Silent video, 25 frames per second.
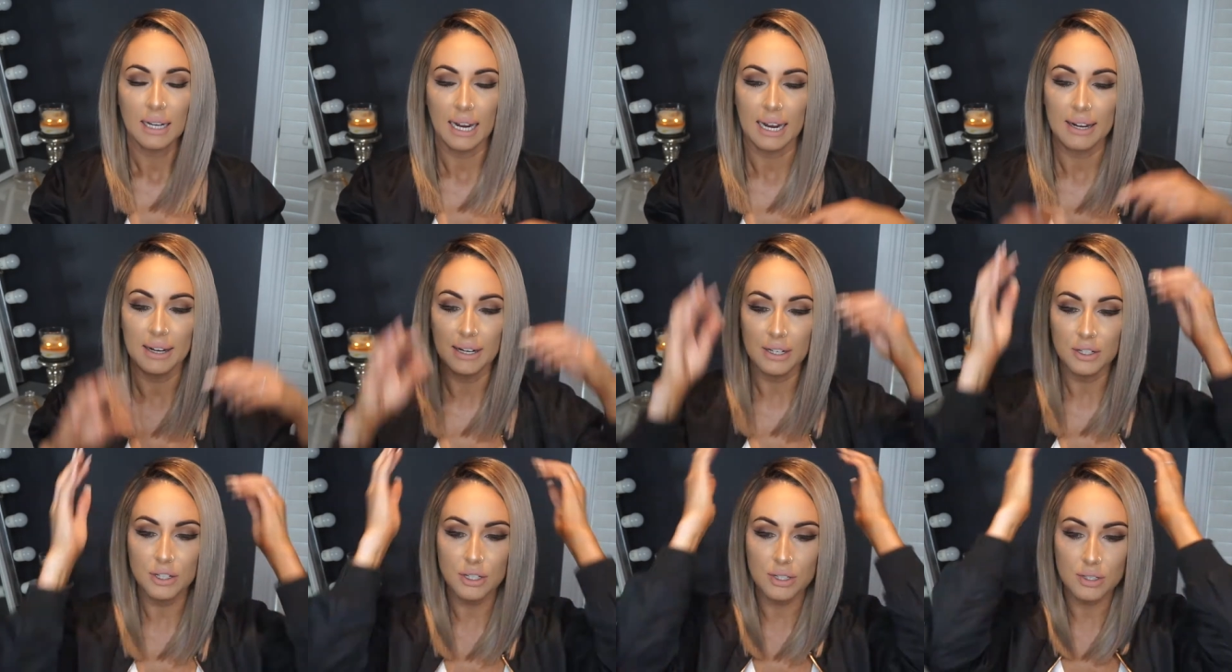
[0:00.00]

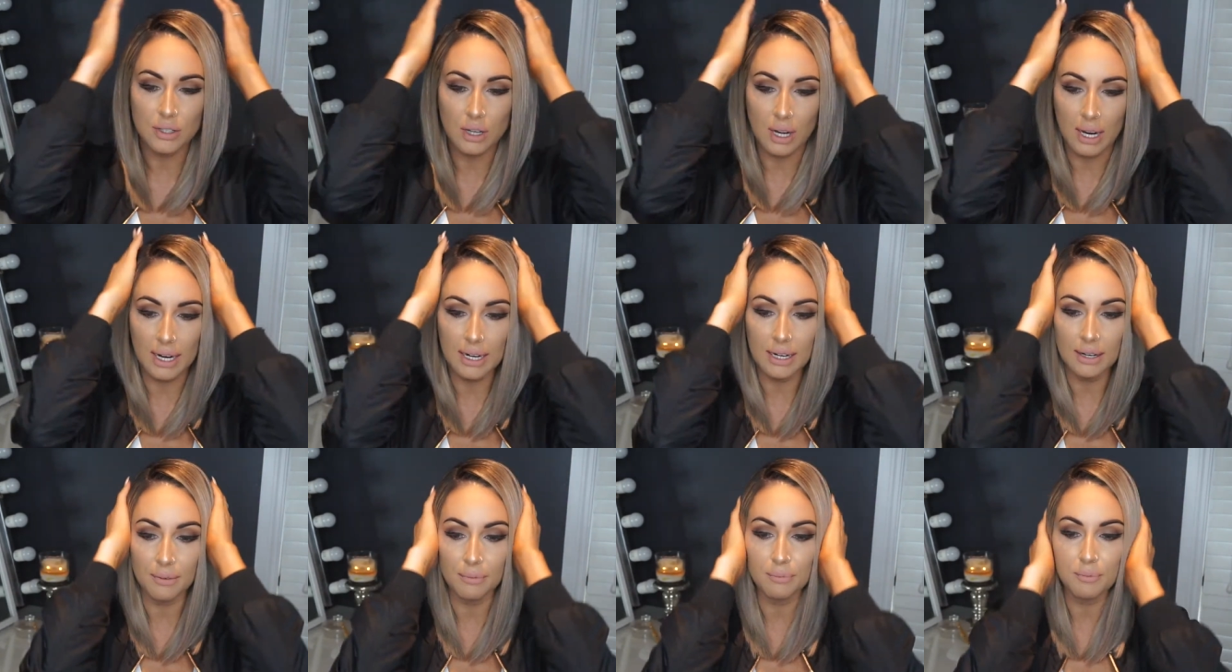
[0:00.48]
And it just
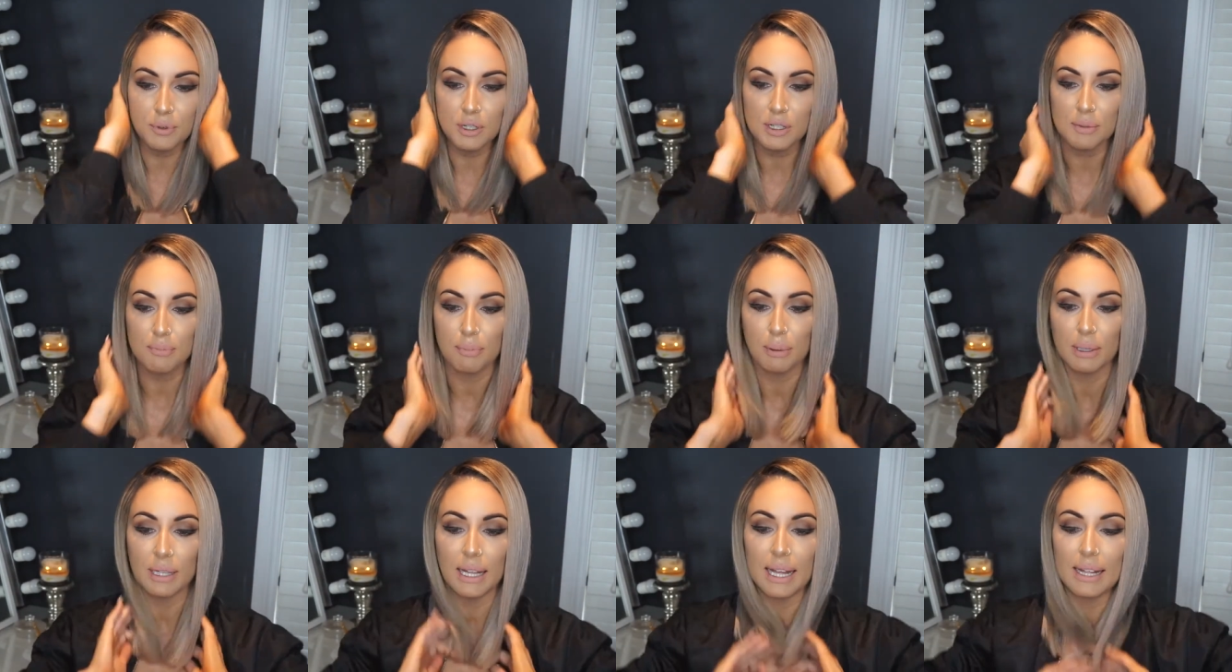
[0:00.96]
kind of
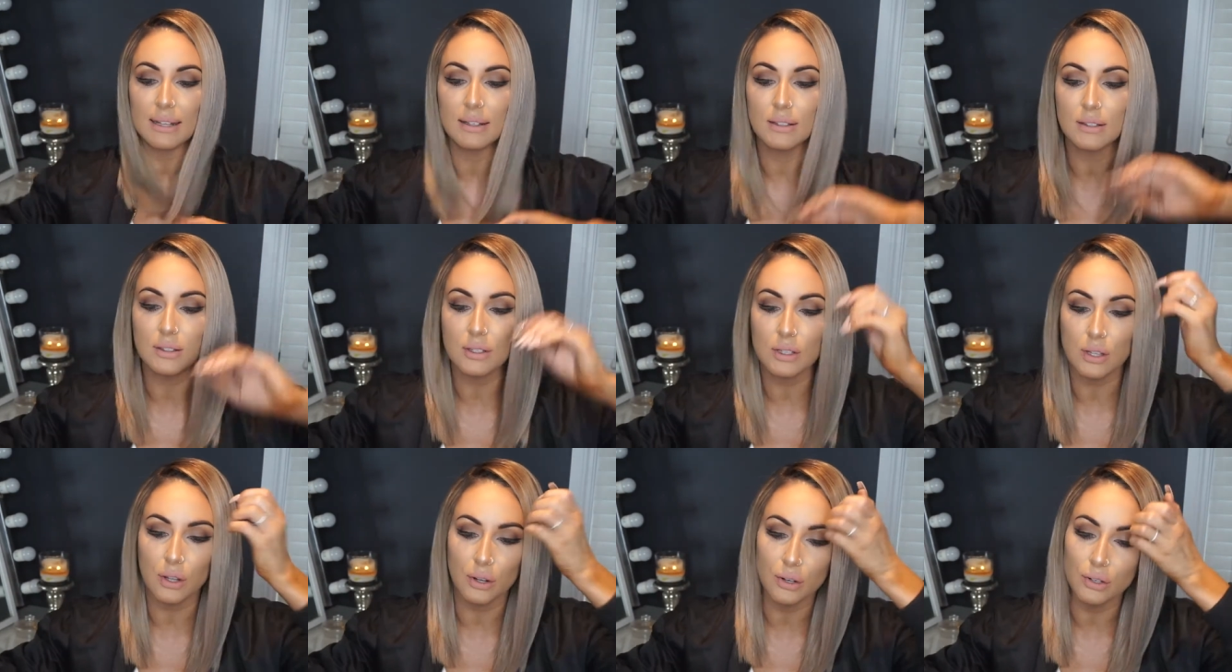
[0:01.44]
just
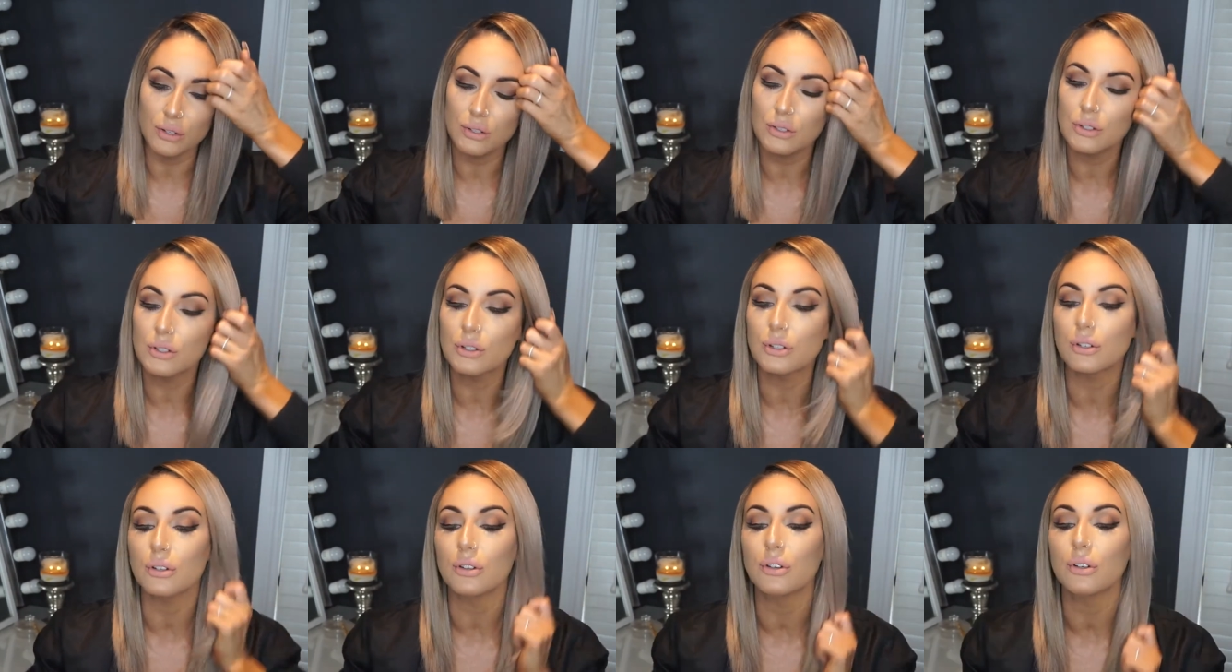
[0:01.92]
blends those
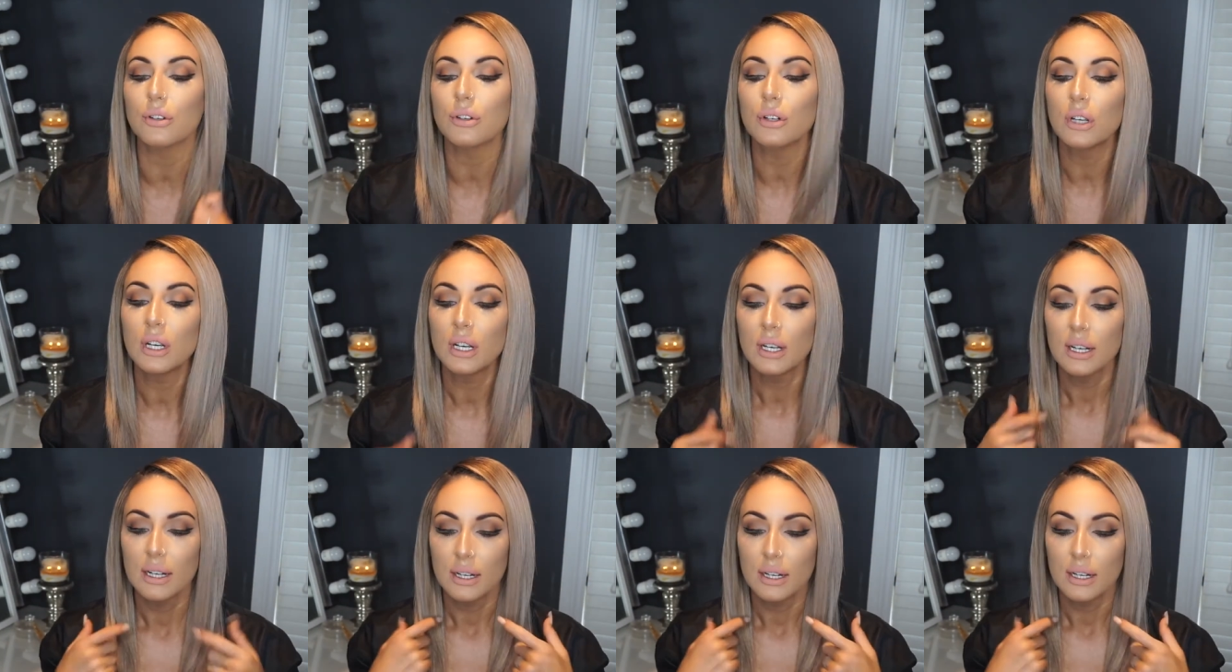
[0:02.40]
two